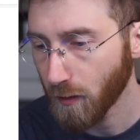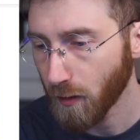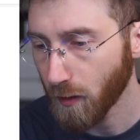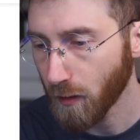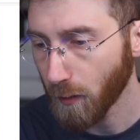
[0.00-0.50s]

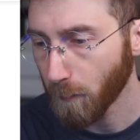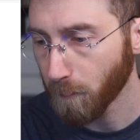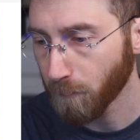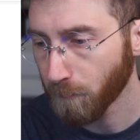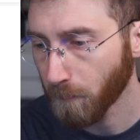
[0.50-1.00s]

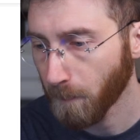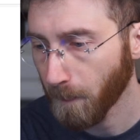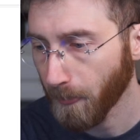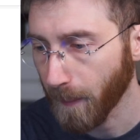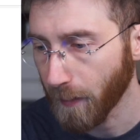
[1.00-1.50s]

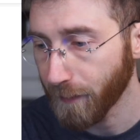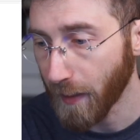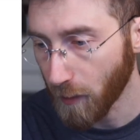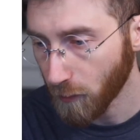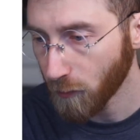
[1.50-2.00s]

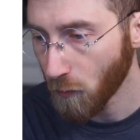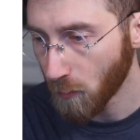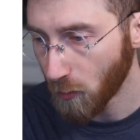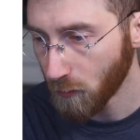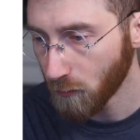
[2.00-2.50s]
they are a
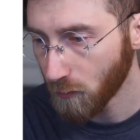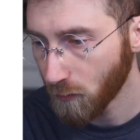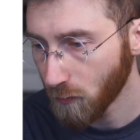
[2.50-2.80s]
noble.